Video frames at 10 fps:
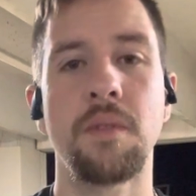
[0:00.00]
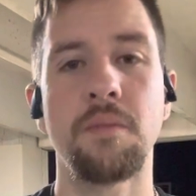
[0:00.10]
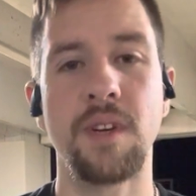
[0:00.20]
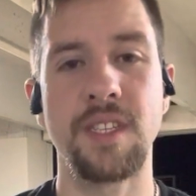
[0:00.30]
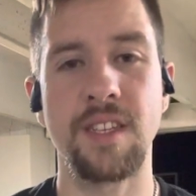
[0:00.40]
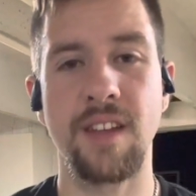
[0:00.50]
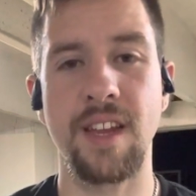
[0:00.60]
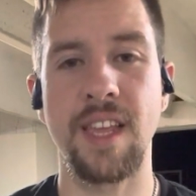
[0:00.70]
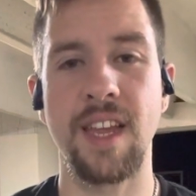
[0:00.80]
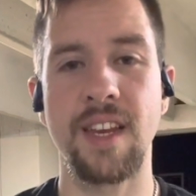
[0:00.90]
of months, I
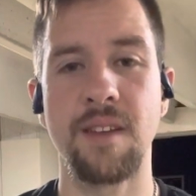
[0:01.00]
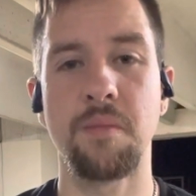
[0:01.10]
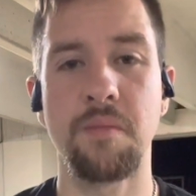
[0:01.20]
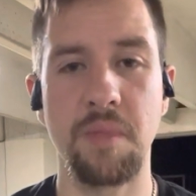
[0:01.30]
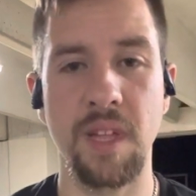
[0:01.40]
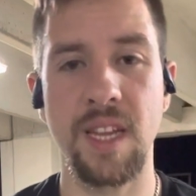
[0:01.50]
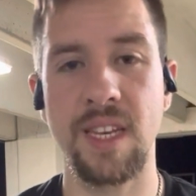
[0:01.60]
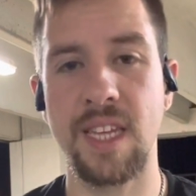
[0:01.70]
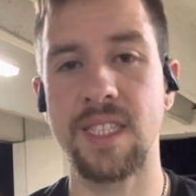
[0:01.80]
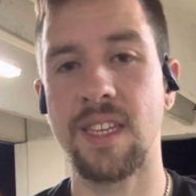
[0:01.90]
get into playing
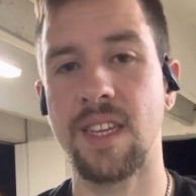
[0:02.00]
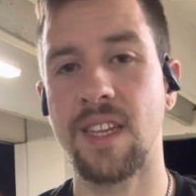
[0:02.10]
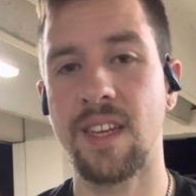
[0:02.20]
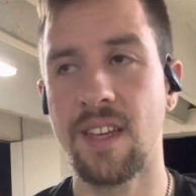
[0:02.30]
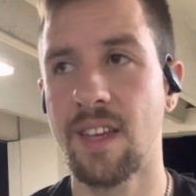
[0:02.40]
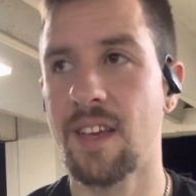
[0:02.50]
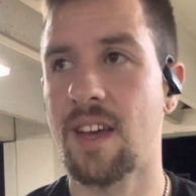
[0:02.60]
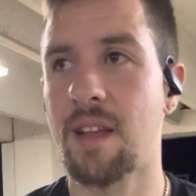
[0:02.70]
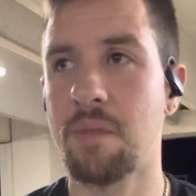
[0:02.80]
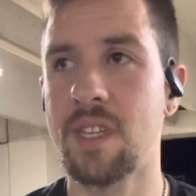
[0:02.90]
Destiny.
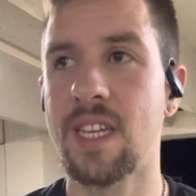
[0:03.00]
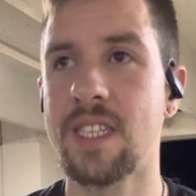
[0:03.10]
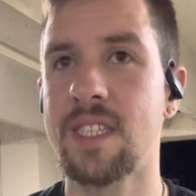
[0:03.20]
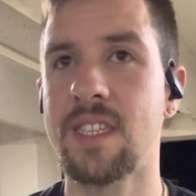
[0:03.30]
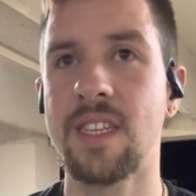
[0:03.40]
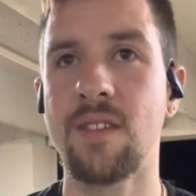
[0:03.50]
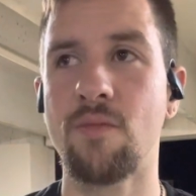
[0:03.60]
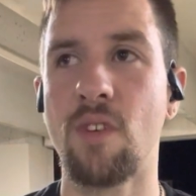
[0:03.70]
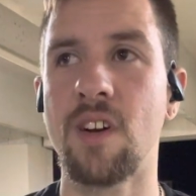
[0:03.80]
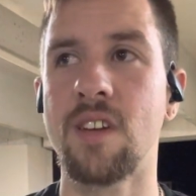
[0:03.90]
I played Destiny
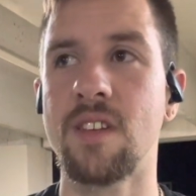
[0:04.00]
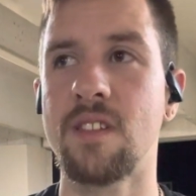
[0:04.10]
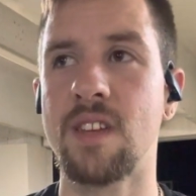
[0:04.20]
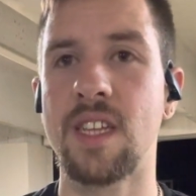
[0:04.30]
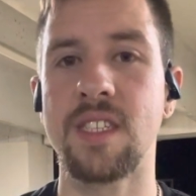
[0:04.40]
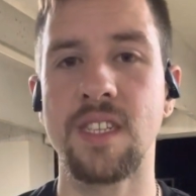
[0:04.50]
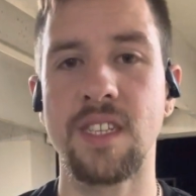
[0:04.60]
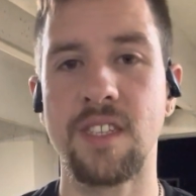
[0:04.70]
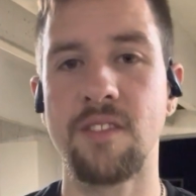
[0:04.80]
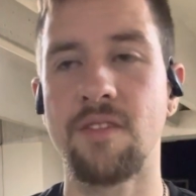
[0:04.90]
1, Destiny
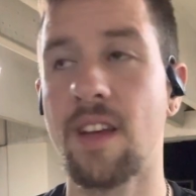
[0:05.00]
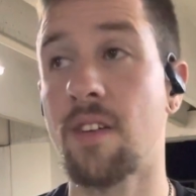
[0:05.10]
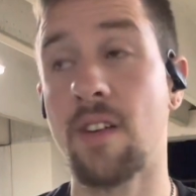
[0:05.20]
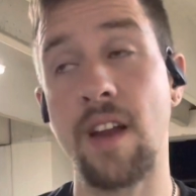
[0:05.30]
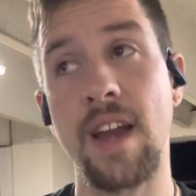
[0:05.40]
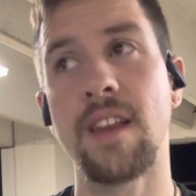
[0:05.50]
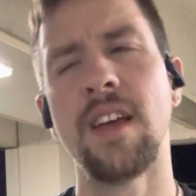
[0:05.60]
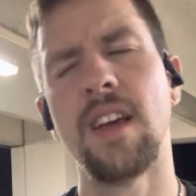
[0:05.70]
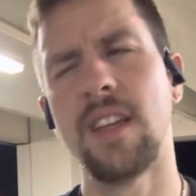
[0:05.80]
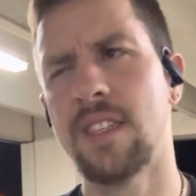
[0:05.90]
2, right? Well, granted,
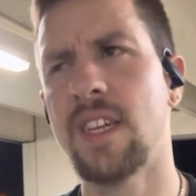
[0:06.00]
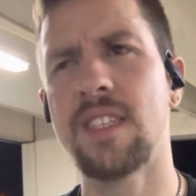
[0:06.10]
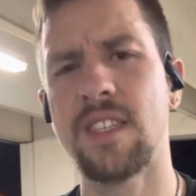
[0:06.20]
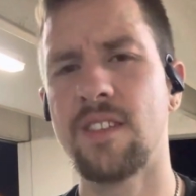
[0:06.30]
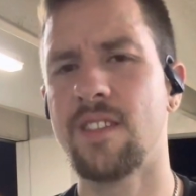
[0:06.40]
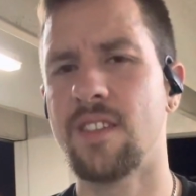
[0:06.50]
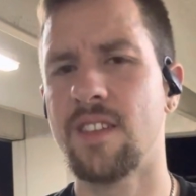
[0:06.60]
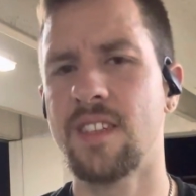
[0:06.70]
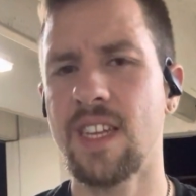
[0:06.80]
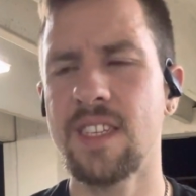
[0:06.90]
Destiny
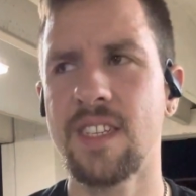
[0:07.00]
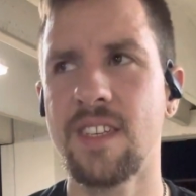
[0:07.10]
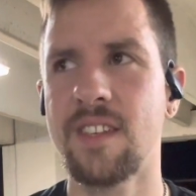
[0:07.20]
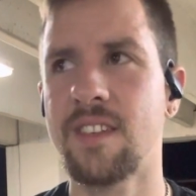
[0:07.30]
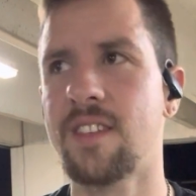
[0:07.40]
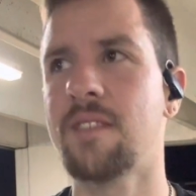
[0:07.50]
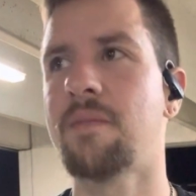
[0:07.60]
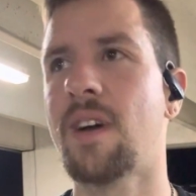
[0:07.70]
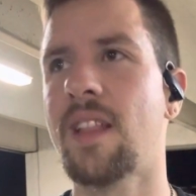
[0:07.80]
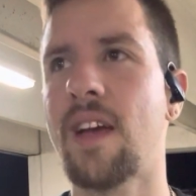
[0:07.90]
took
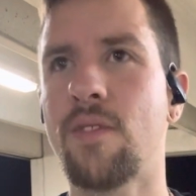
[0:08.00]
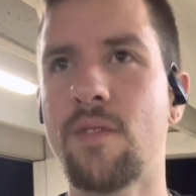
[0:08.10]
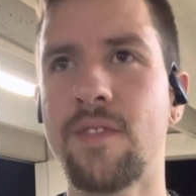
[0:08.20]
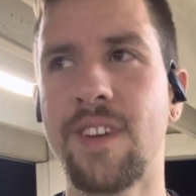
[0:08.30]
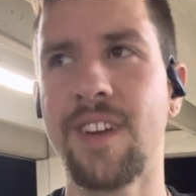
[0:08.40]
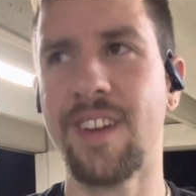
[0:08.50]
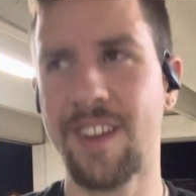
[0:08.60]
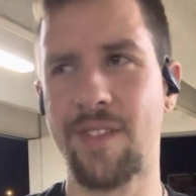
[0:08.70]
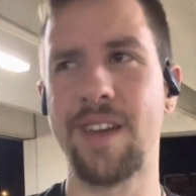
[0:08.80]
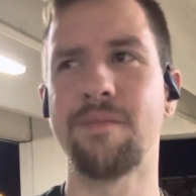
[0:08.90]
my life over
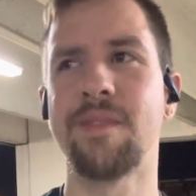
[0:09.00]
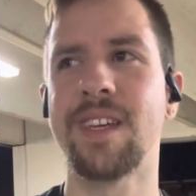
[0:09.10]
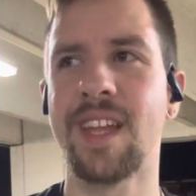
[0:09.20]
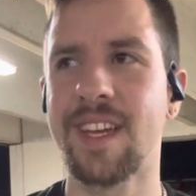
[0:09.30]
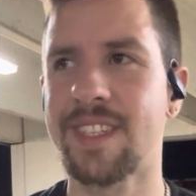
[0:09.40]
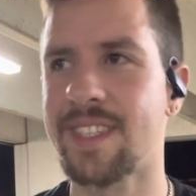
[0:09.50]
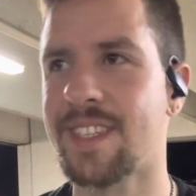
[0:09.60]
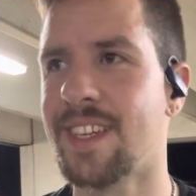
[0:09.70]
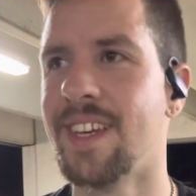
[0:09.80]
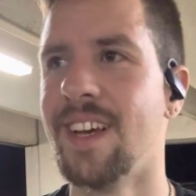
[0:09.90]
quite a bit, actually.
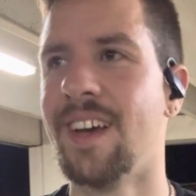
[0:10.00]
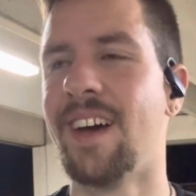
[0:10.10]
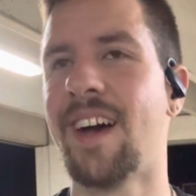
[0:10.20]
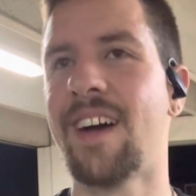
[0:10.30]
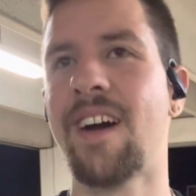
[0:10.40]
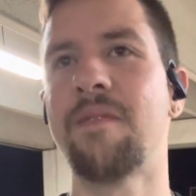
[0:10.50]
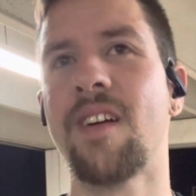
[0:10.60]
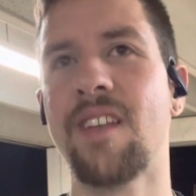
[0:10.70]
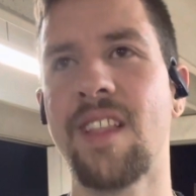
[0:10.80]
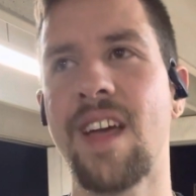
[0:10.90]
I'm not
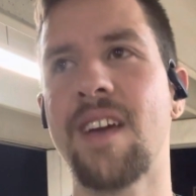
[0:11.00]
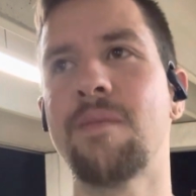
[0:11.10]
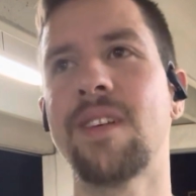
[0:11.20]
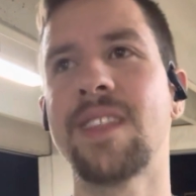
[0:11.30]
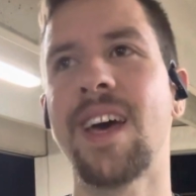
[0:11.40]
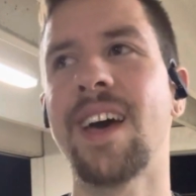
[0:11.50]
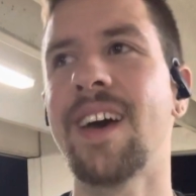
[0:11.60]
gonna lie about that.